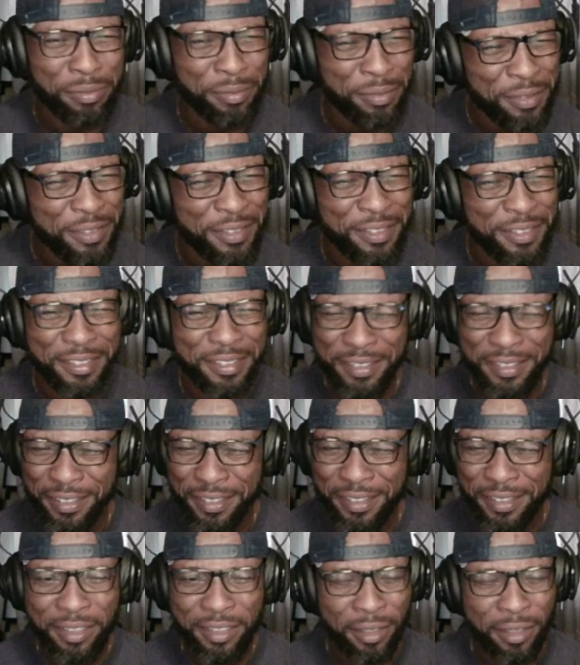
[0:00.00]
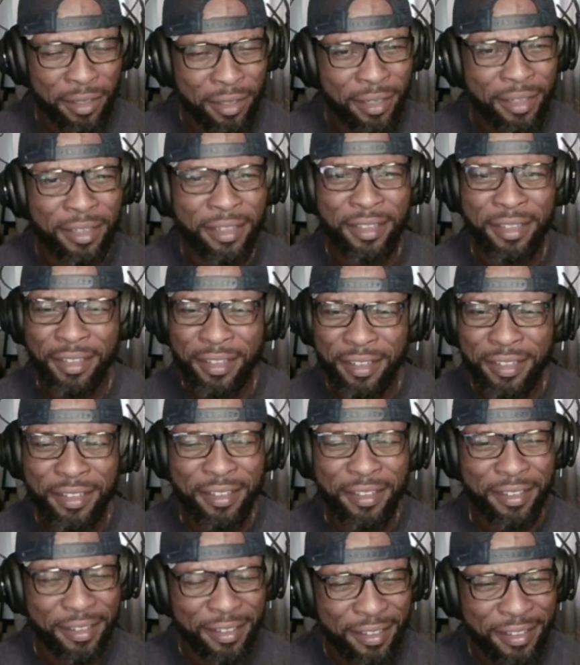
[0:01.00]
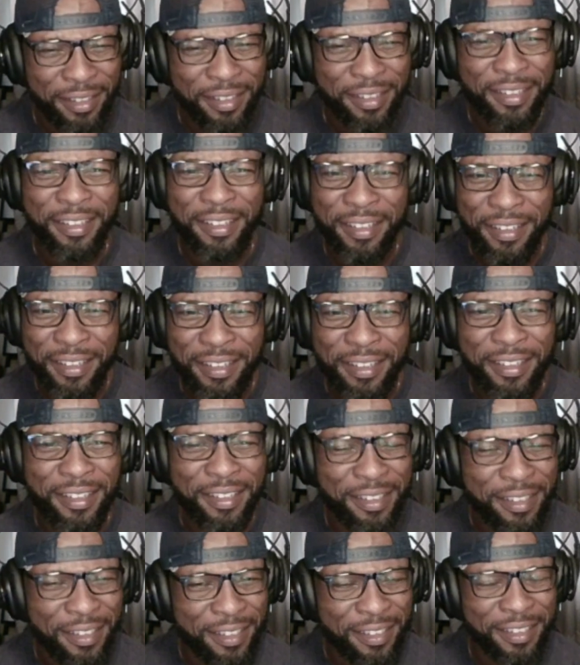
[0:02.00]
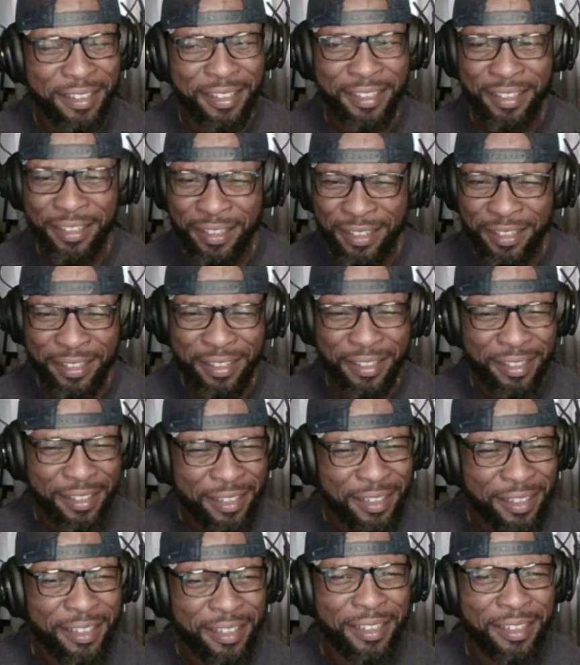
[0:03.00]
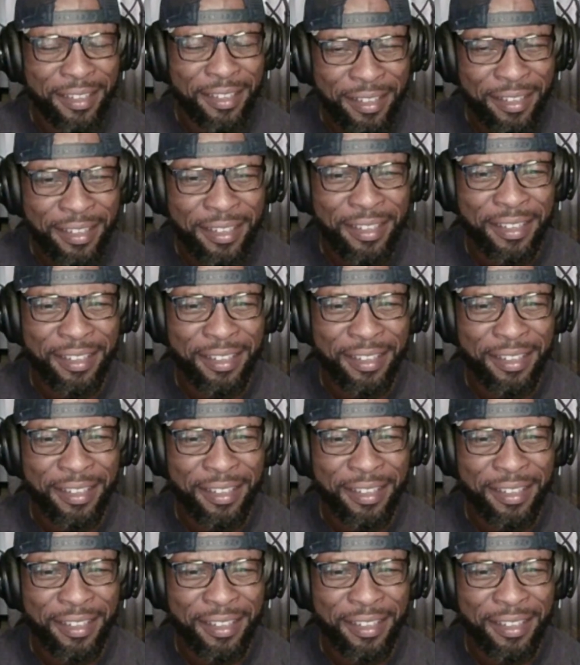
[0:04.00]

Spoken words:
You got a gypsy soul to blame, and you were born for